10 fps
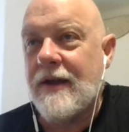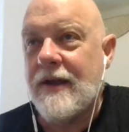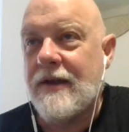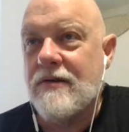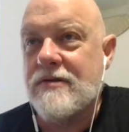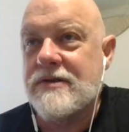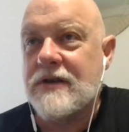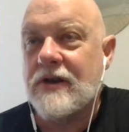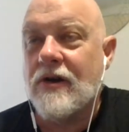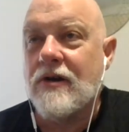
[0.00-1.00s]
here's
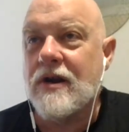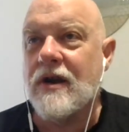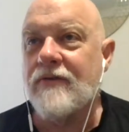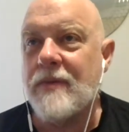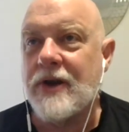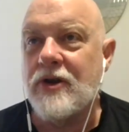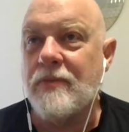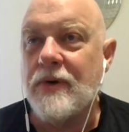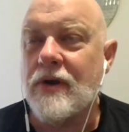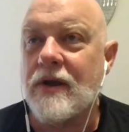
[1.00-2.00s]
an arc of my new
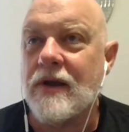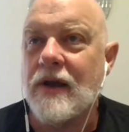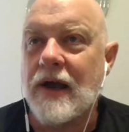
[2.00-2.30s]
book,